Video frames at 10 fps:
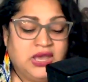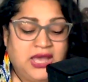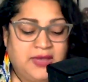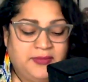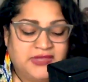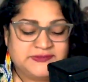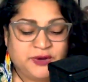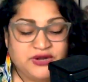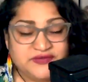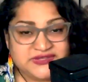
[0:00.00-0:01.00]
As
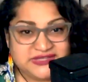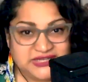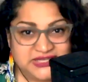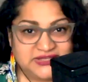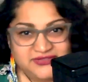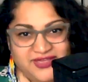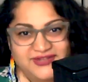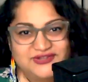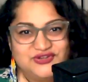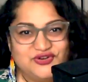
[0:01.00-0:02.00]
part of the city,
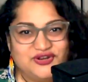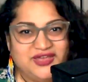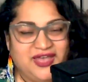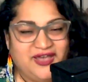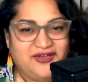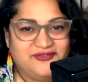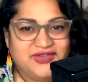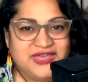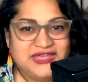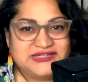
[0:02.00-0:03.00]
then you're gonna have
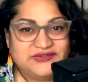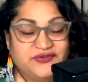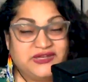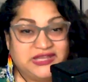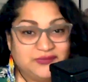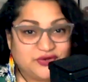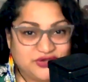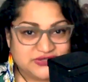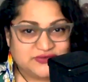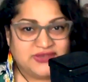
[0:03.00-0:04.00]
different
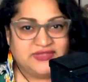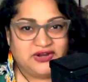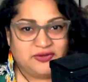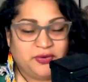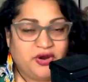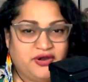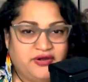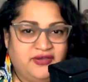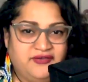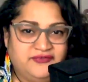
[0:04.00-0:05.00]
neighborhoods, right, that are part
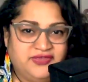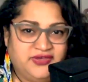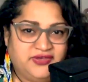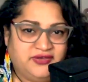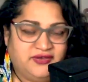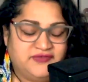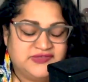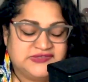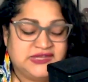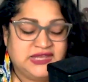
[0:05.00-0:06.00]
of the
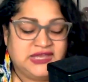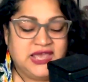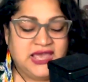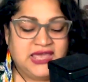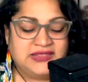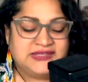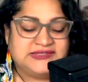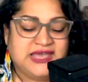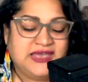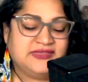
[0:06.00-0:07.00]
city. And let's
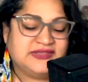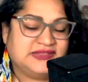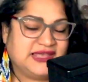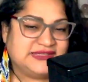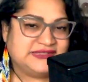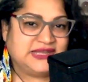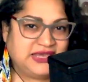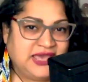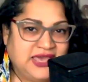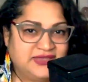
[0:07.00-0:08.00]
say that that city
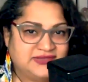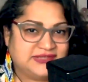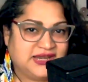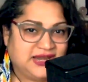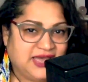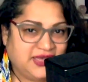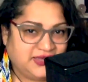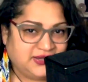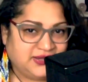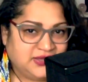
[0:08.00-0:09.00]
has
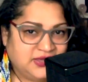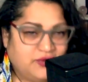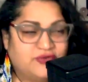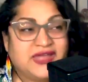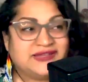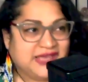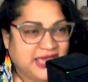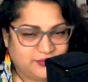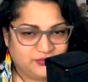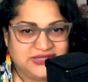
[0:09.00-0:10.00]
nine, or that
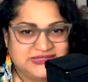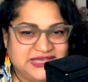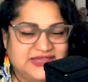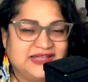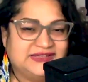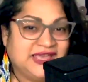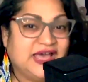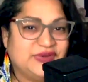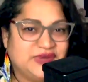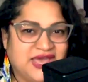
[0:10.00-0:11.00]
town, let's say that
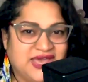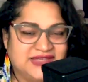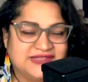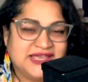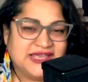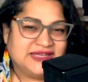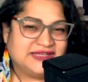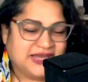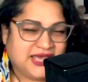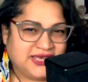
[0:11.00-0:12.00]
town has
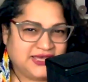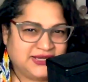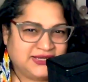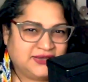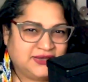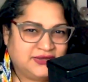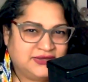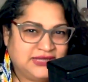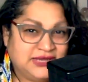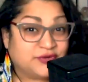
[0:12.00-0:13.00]
nine
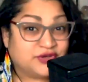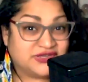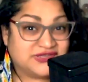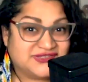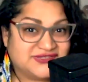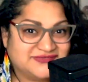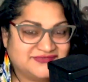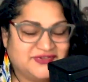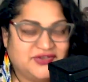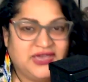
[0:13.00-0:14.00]
neighborhoods.
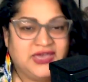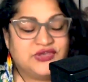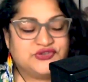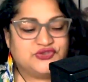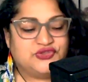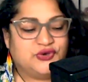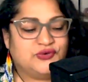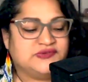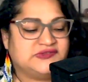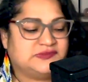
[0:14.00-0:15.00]
Okay, so
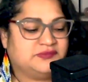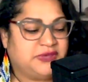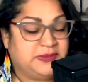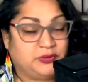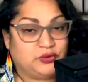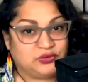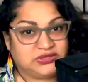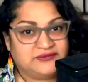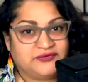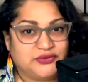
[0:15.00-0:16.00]
those people who
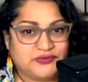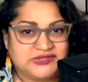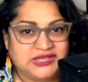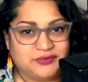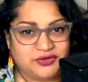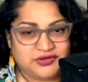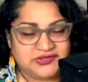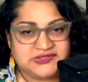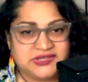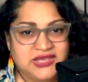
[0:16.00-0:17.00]
live in those
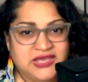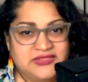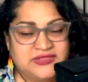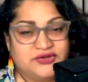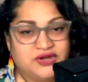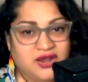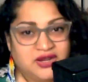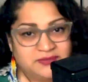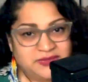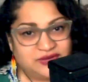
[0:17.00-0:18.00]
neighborhoods, they're not going
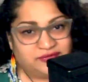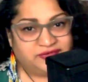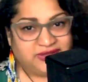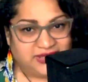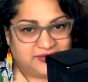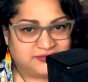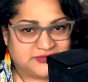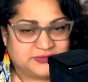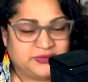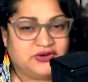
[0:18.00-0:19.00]
to be your
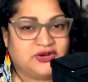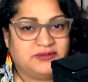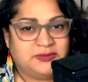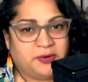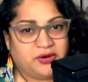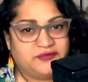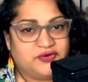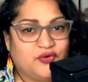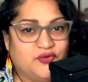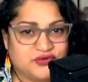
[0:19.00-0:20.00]
flames, but they're going to be part of your
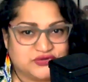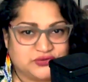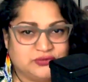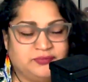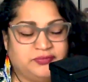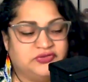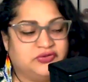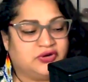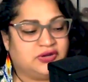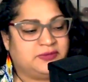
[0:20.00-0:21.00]
oversoul. They're
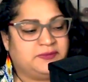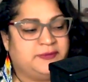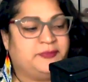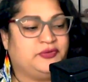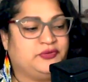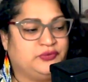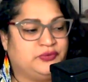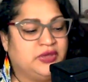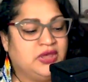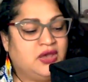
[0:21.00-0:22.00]
going to be people
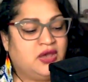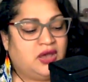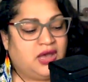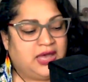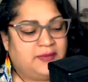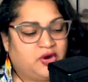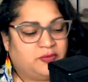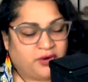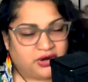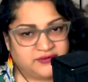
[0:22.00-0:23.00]
who are
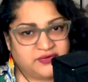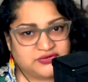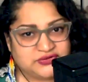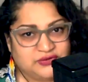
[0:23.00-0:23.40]
part of your soul